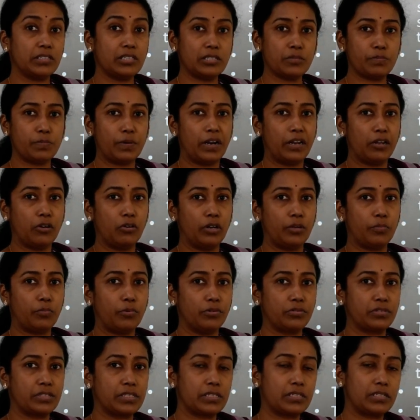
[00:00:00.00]
this particular
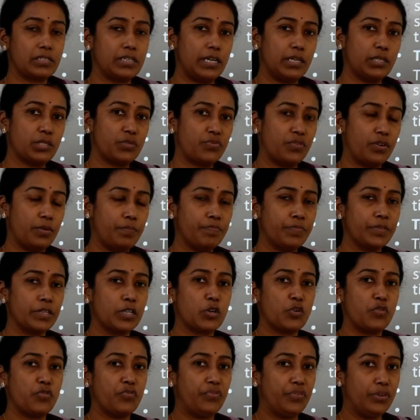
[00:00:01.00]
process stays from
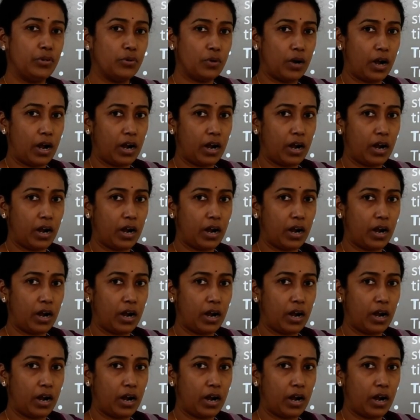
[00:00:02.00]
few